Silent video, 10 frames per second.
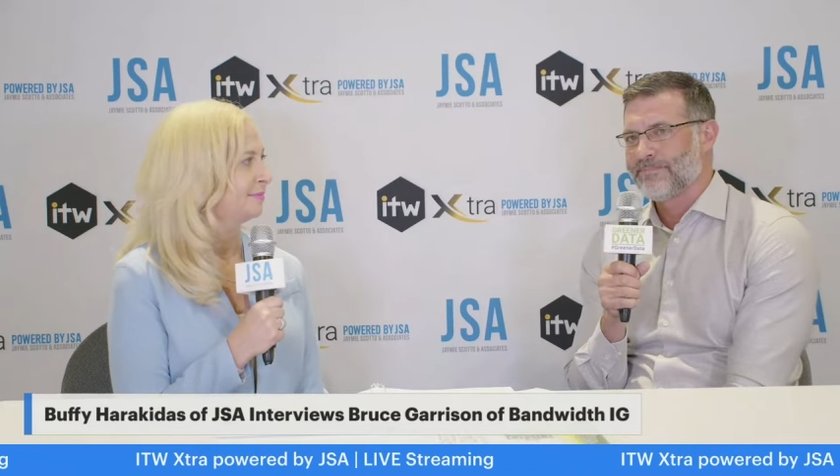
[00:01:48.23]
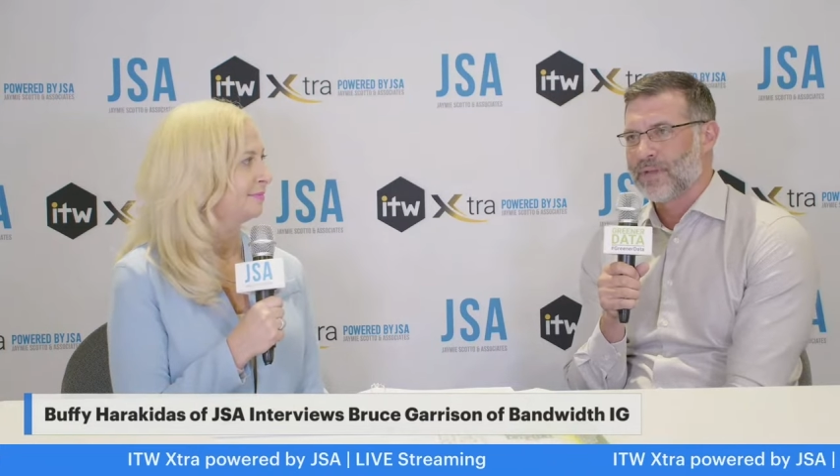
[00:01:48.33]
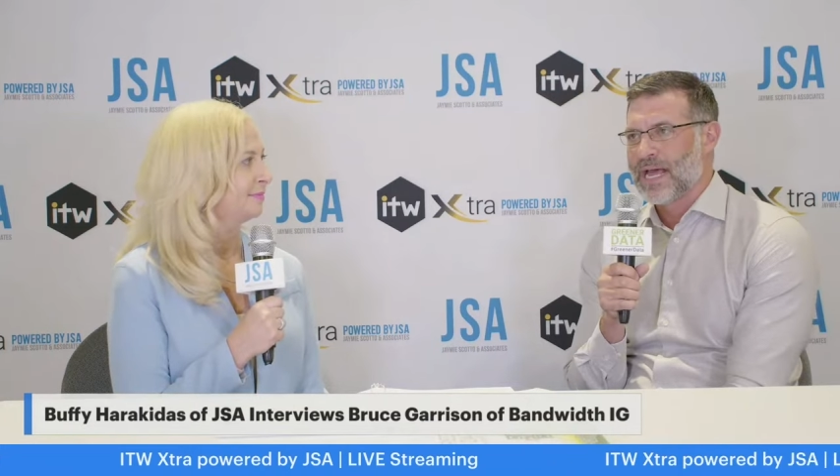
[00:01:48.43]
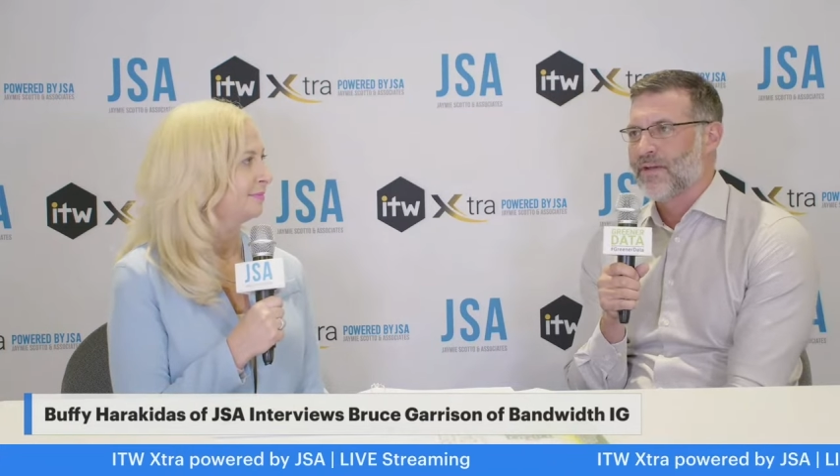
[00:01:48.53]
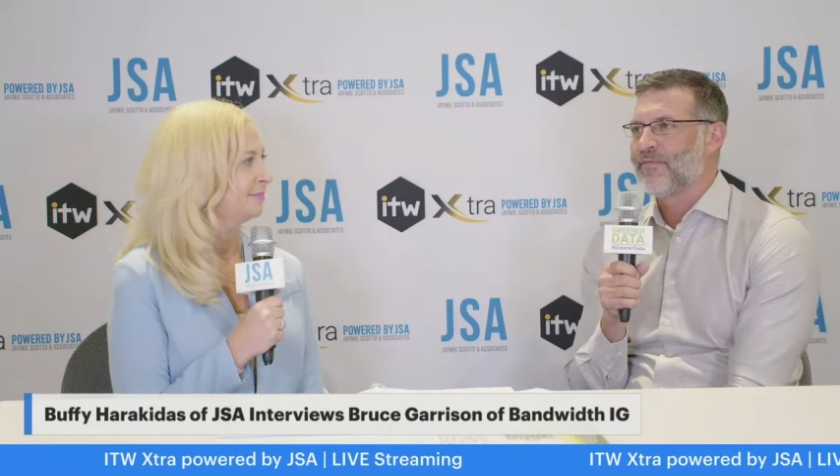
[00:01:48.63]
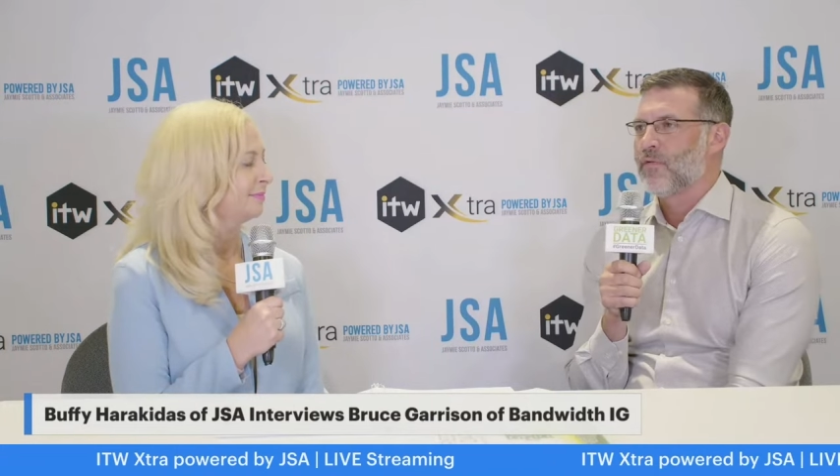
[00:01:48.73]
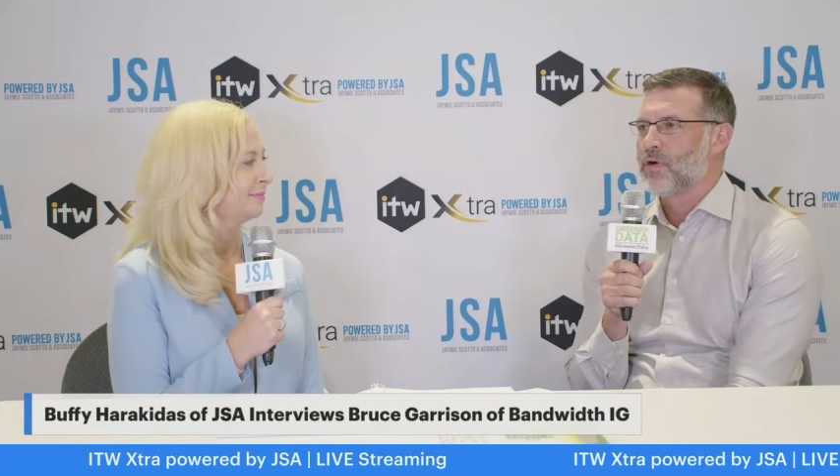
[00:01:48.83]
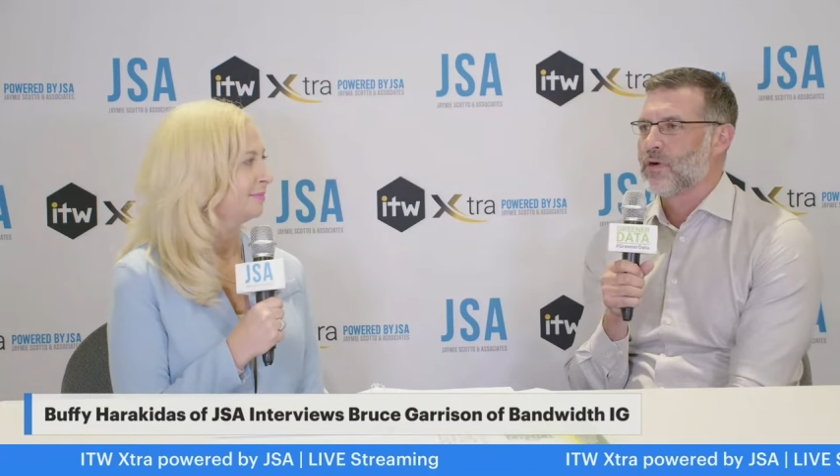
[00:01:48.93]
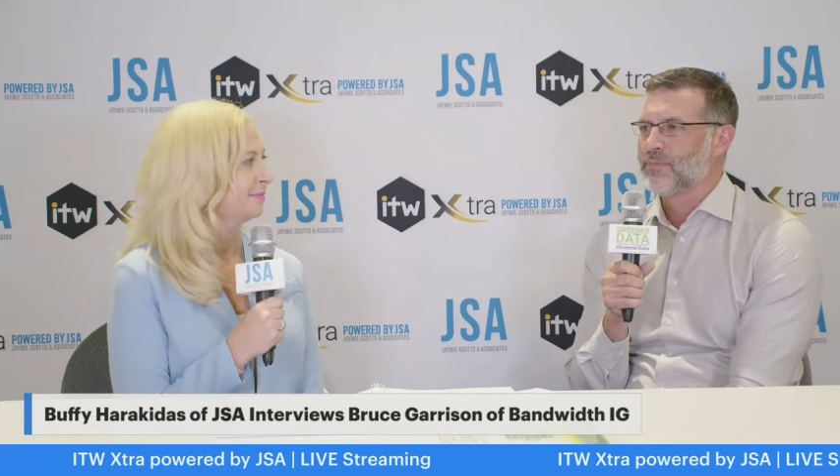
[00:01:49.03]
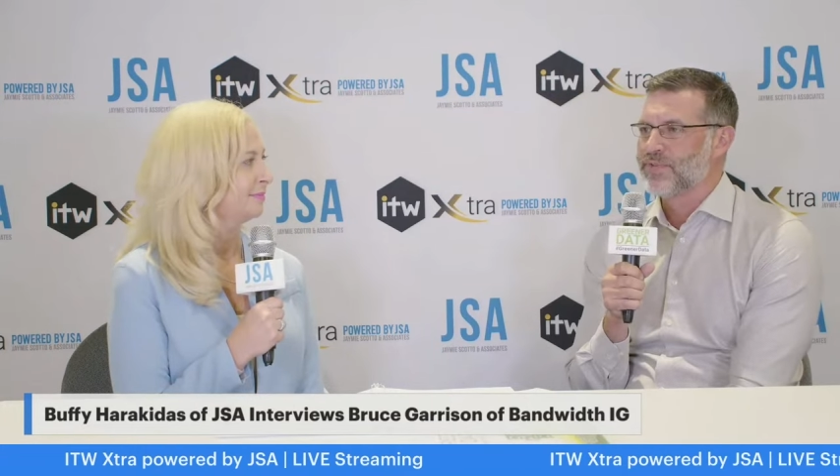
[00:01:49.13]

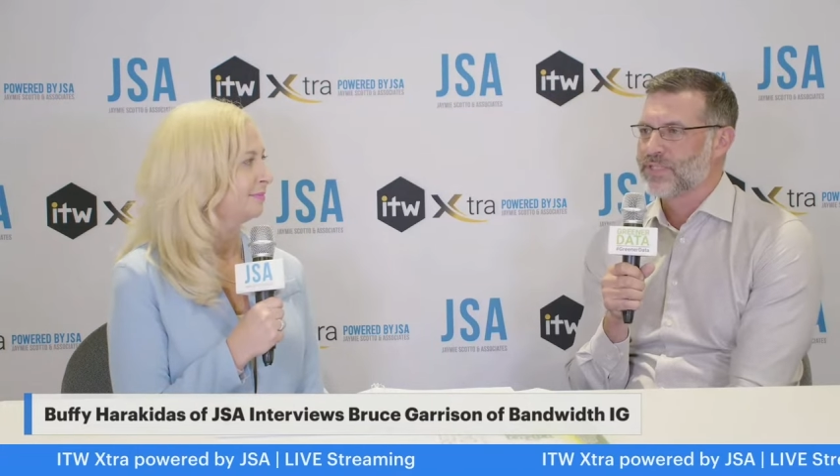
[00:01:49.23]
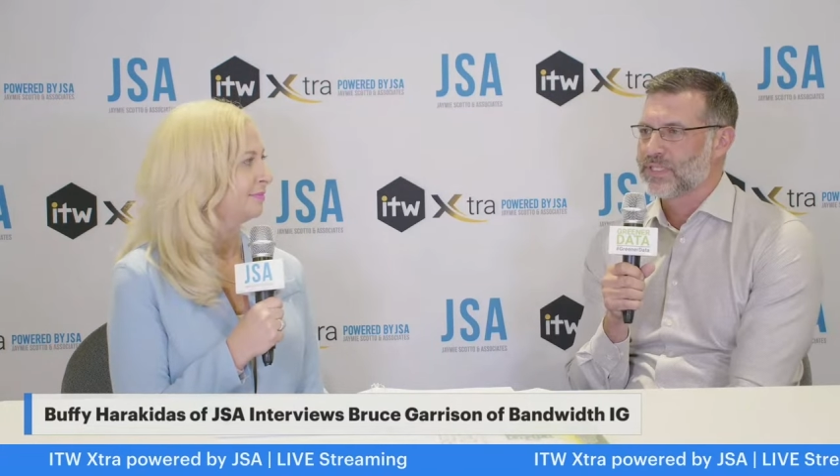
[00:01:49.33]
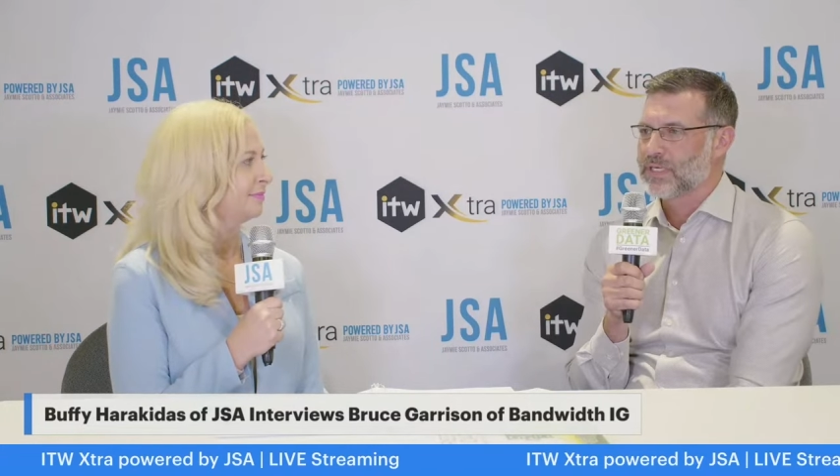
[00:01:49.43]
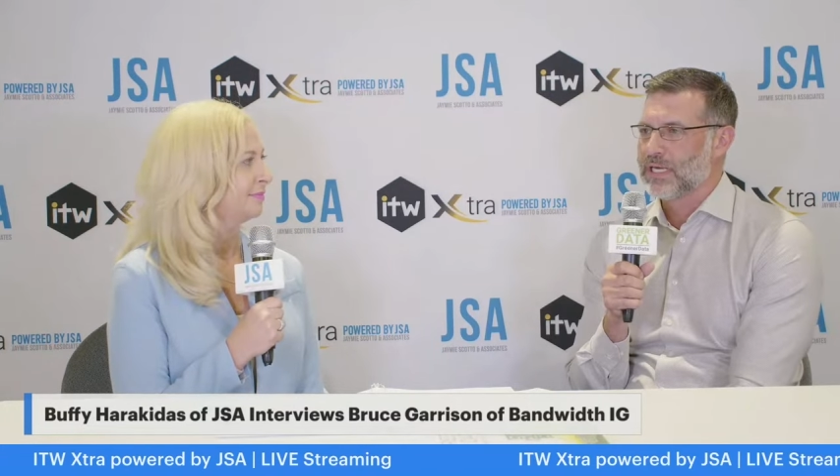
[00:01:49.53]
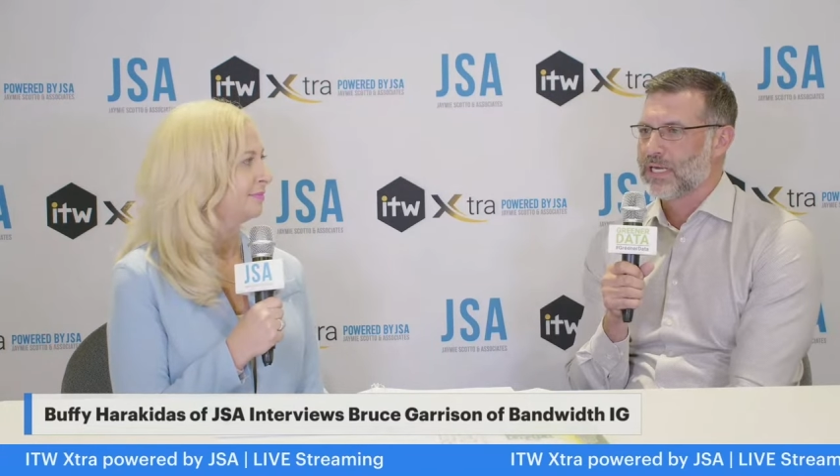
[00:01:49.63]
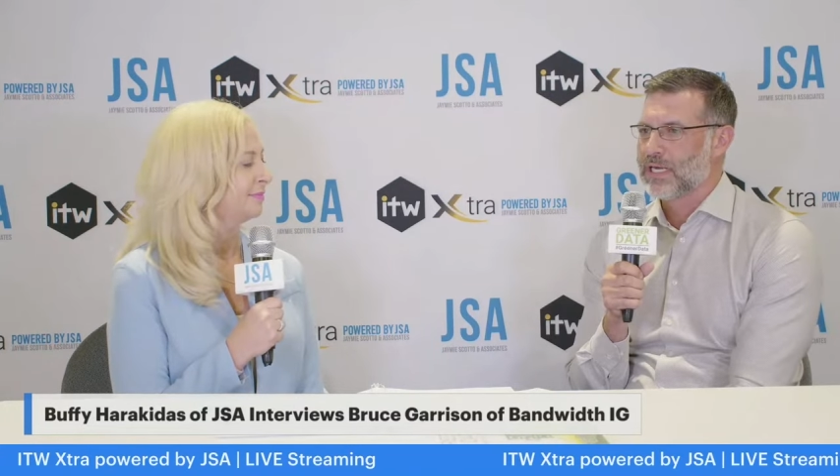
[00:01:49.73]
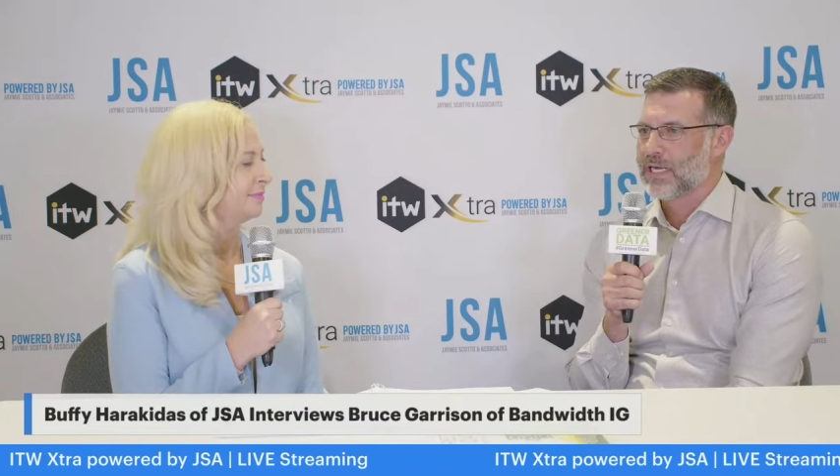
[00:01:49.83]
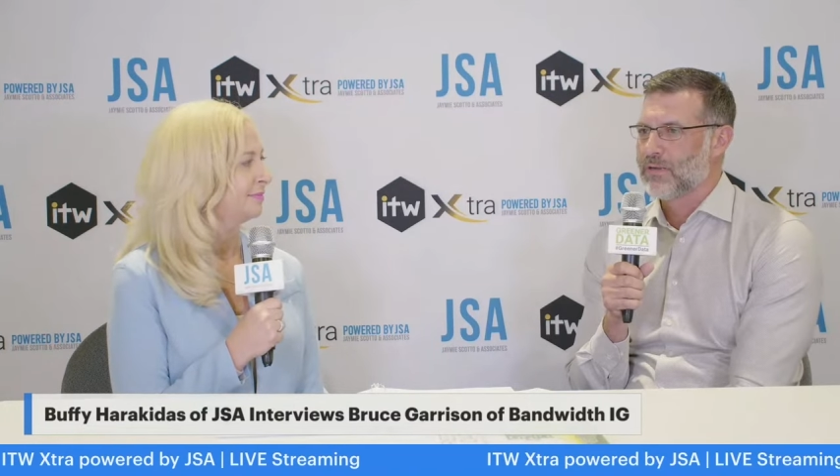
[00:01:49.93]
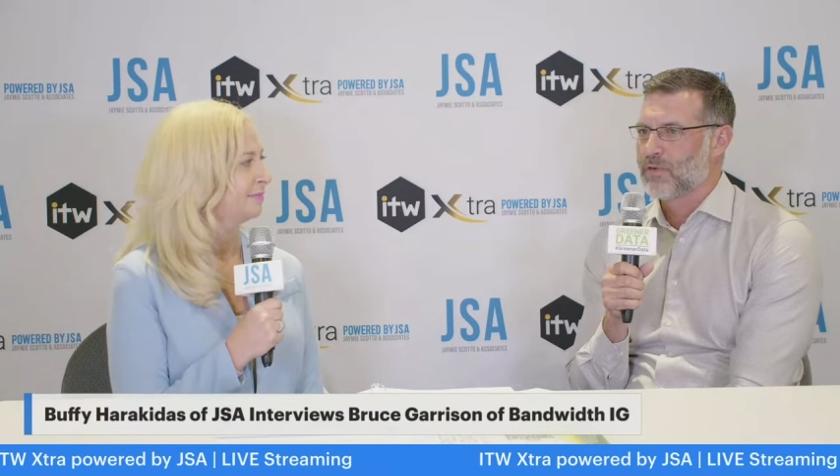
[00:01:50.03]
platforms uh,